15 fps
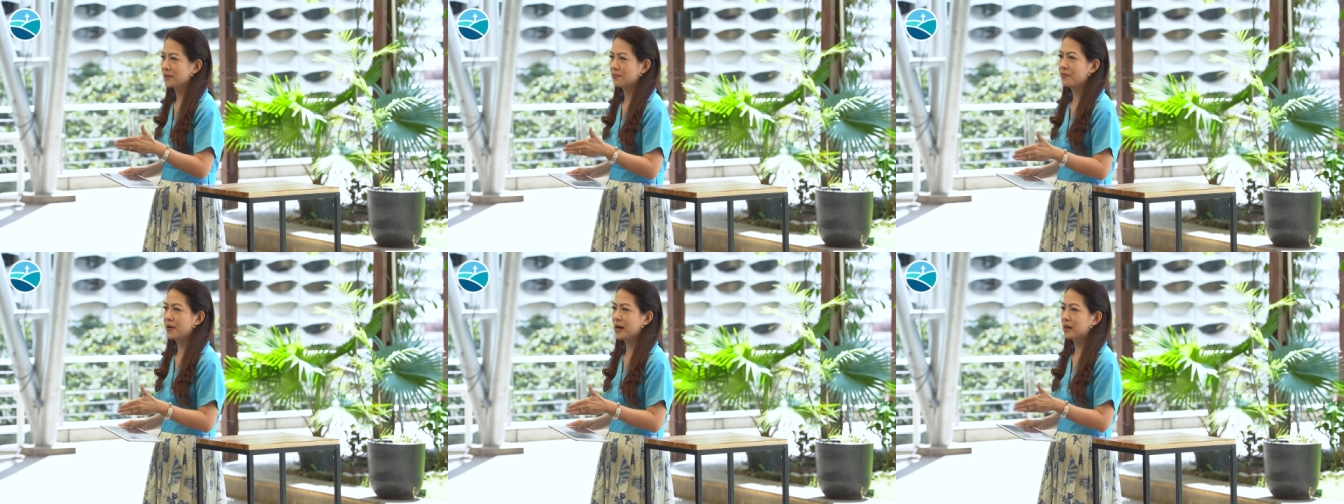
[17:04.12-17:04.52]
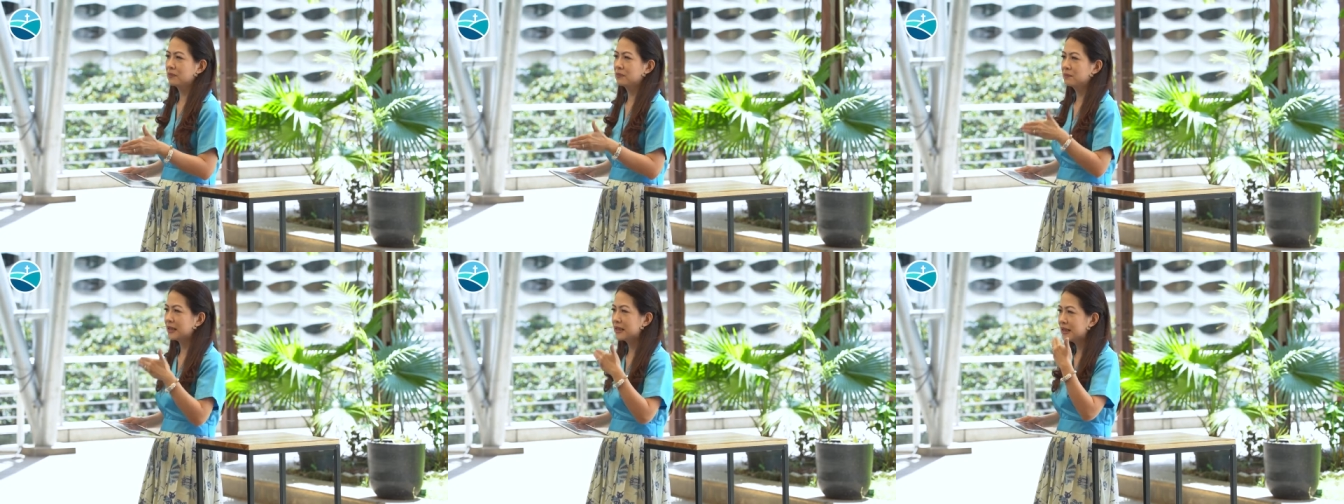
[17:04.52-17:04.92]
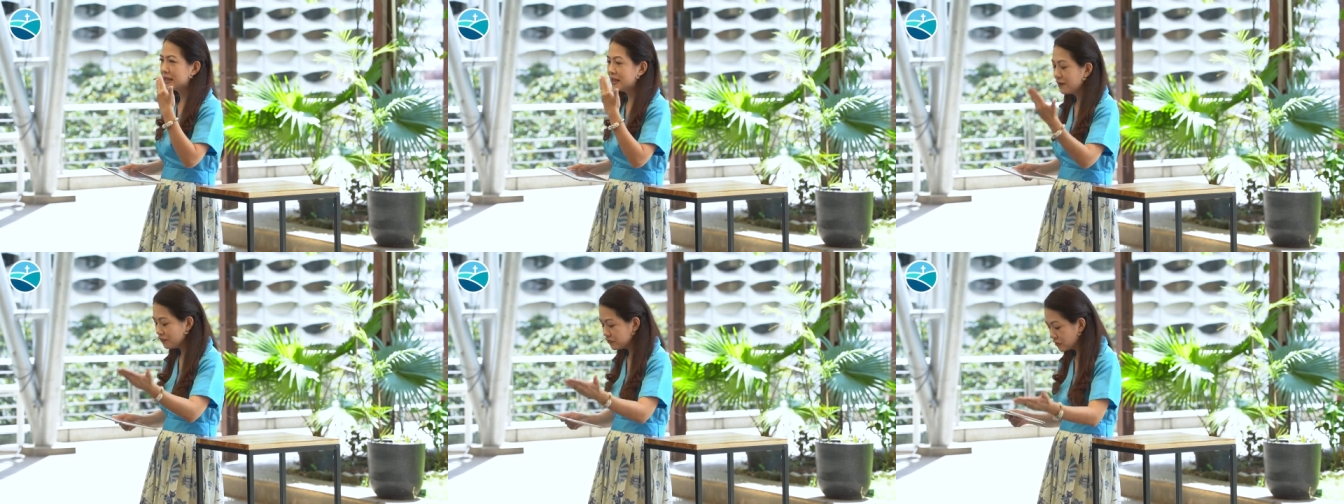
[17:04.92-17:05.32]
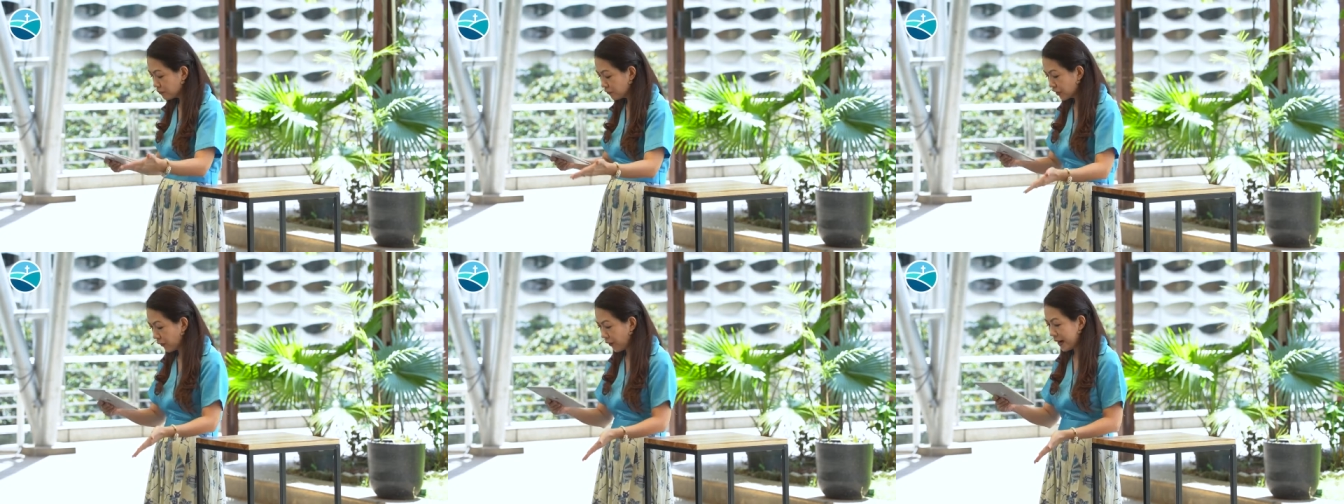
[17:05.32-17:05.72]
the proud, but gives
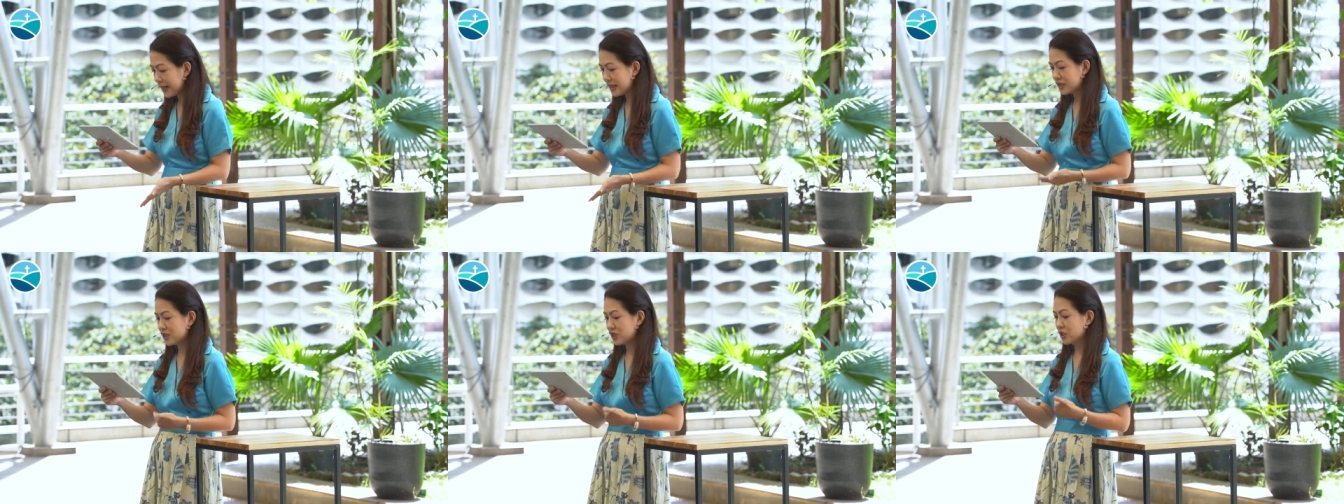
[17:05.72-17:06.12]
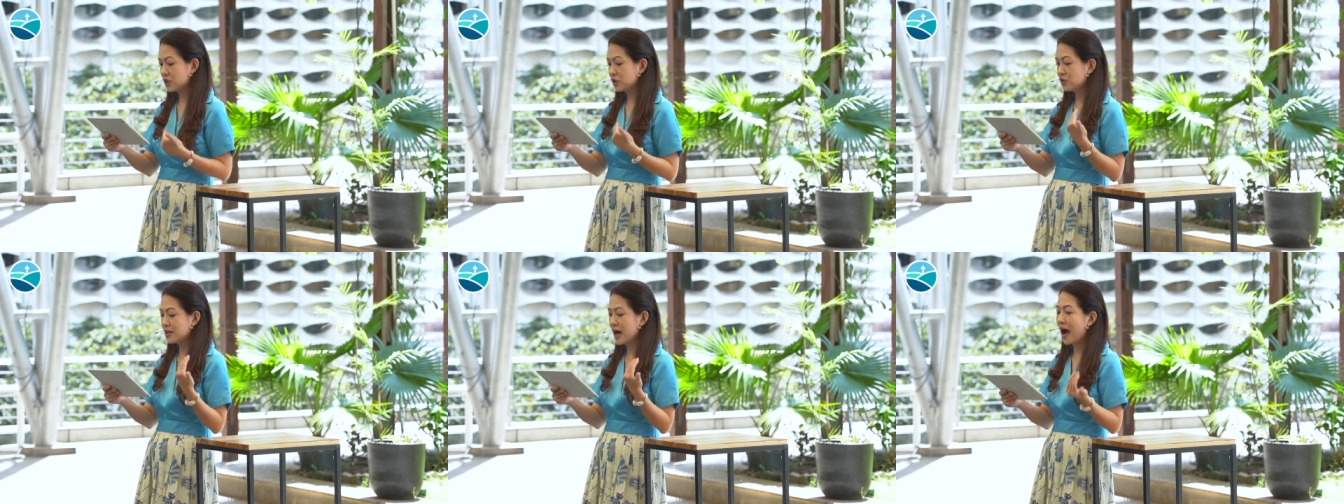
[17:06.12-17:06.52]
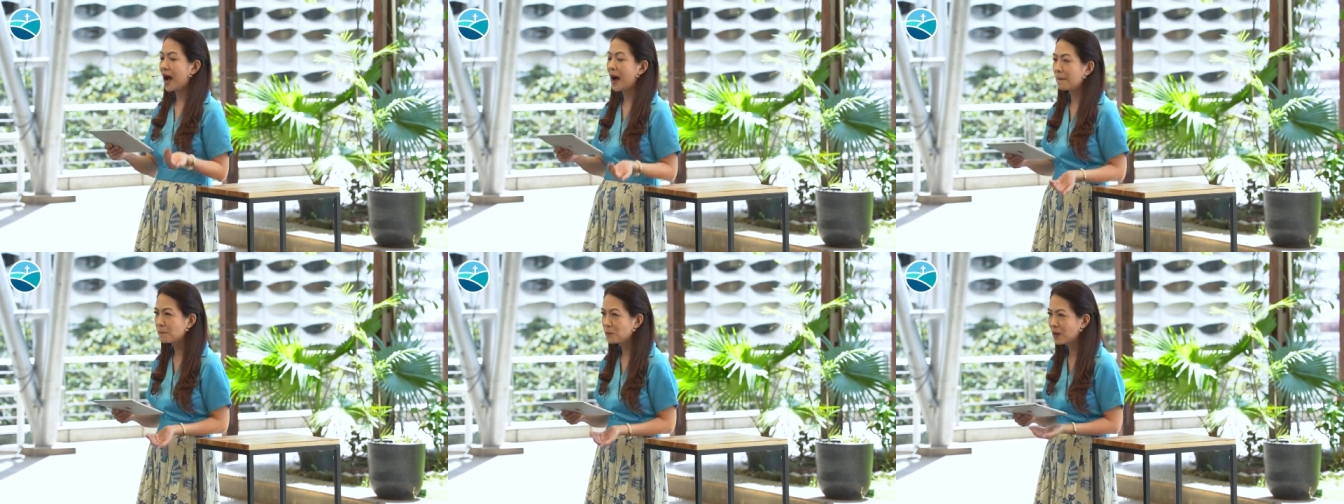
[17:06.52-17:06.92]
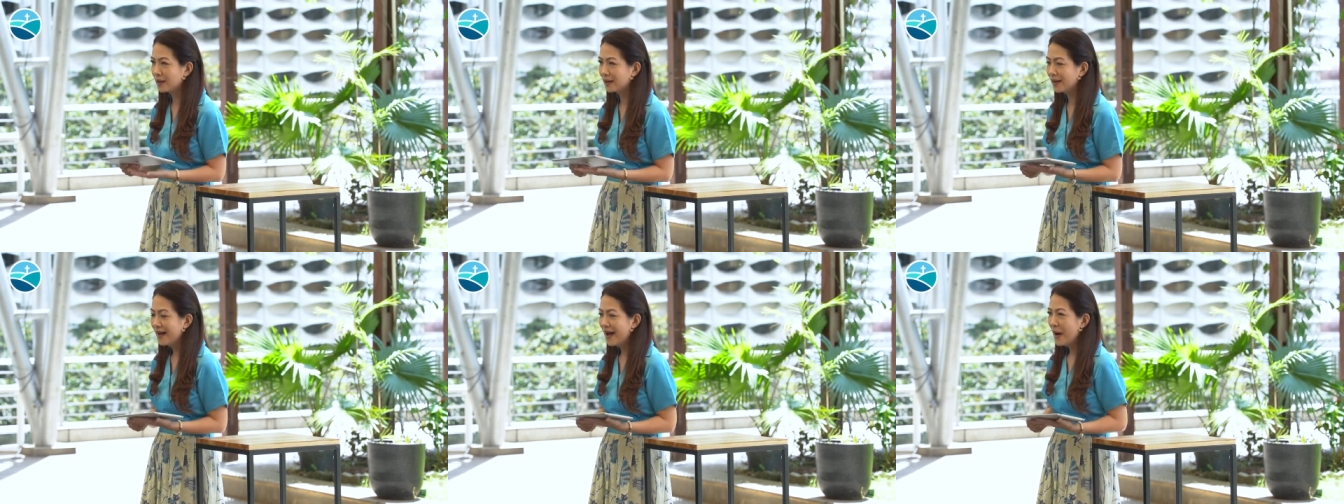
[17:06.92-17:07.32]
grace to the
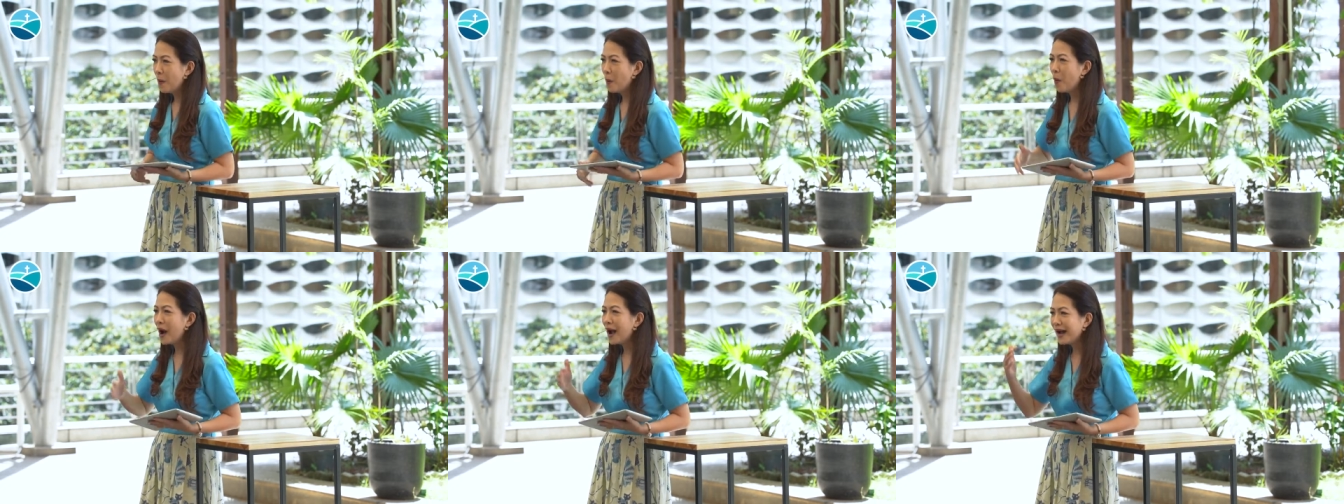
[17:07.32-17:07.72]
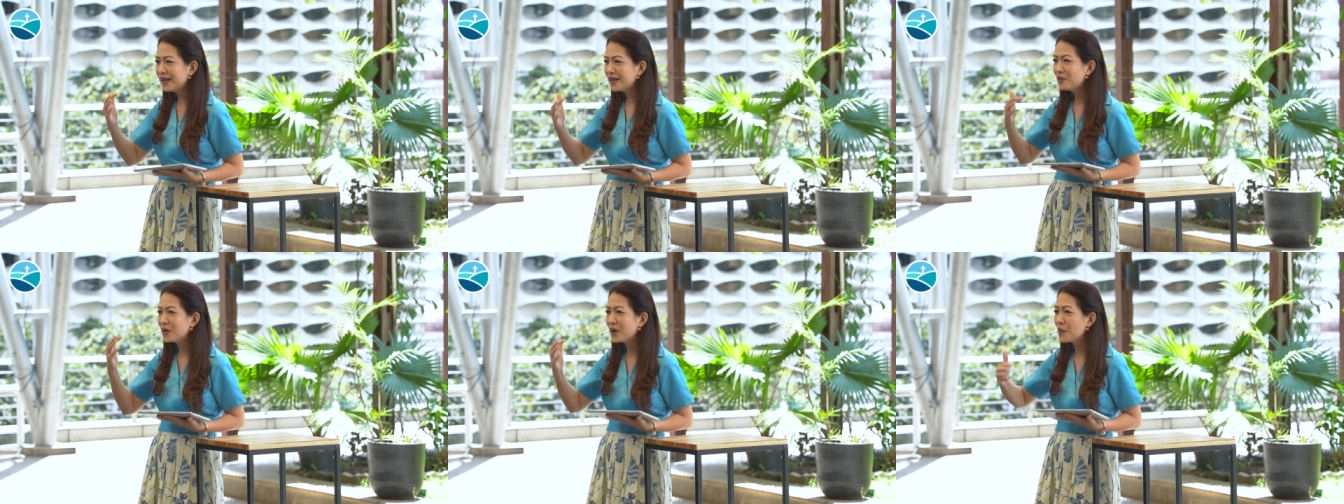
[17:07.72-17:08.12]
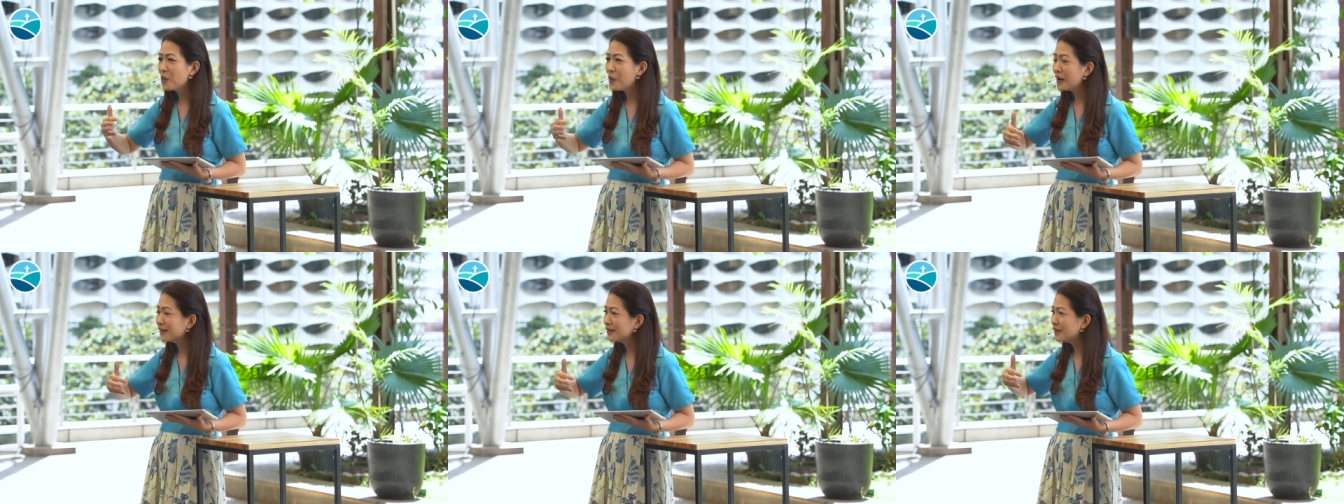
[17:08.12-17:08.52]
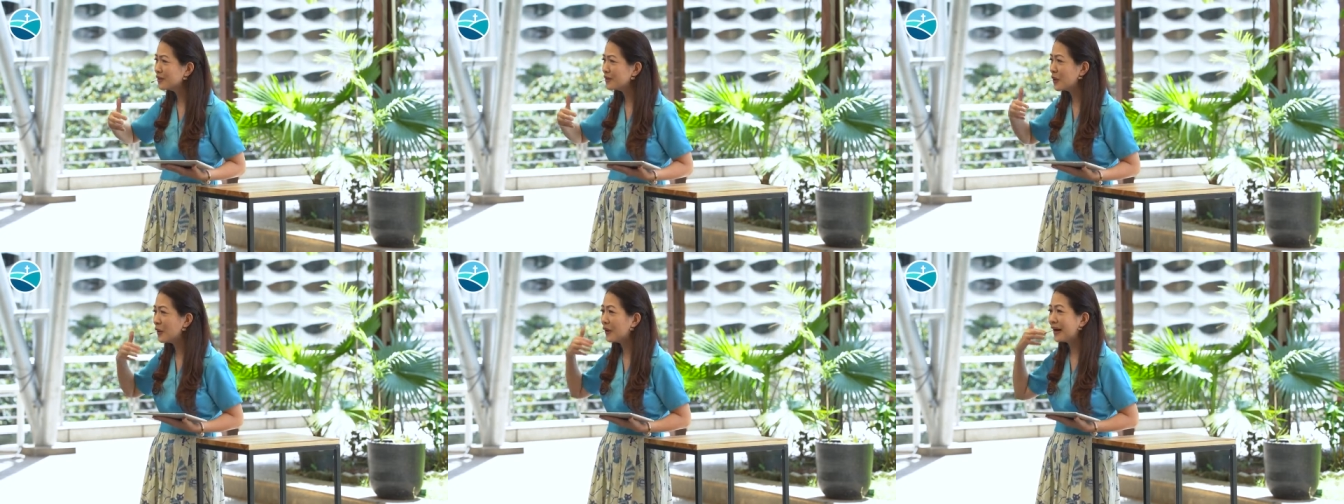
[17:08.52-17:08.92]
humble. Why do we want to
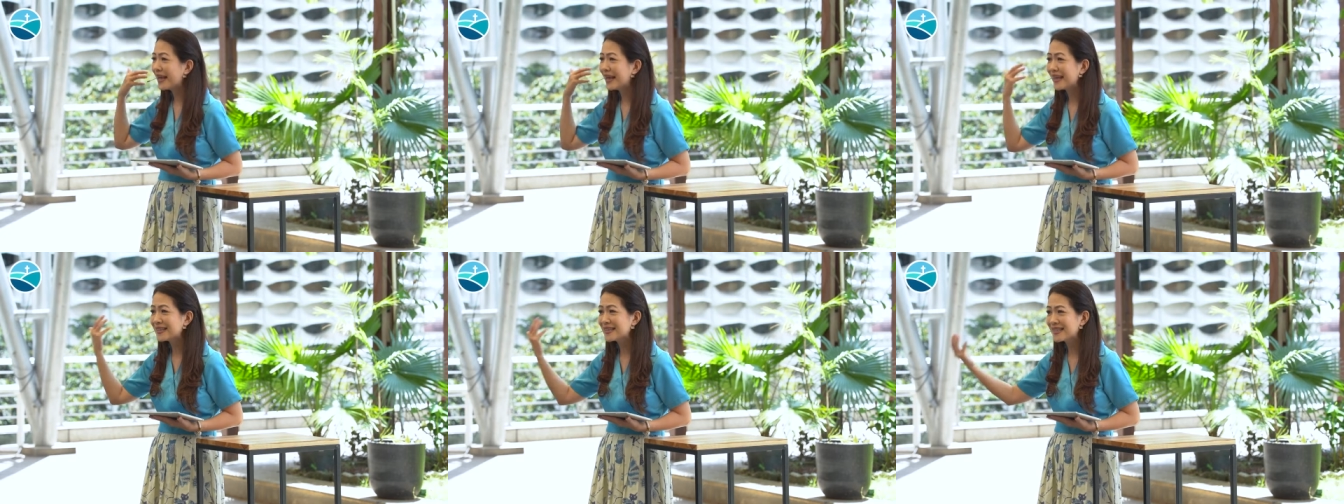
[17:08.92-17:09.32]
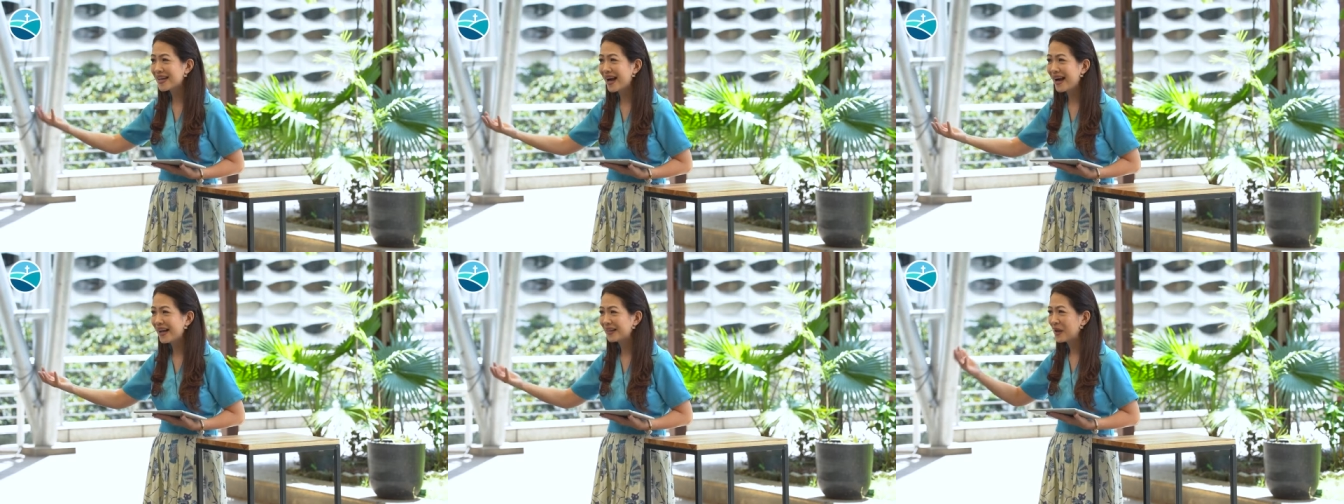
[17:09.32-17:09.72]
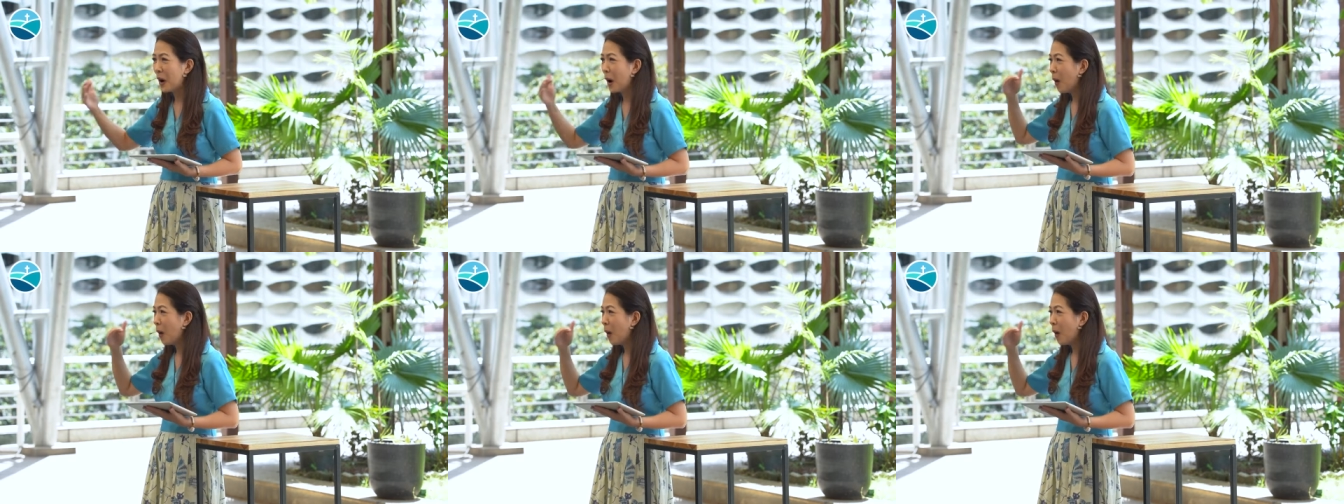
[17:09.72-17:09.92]
go against God?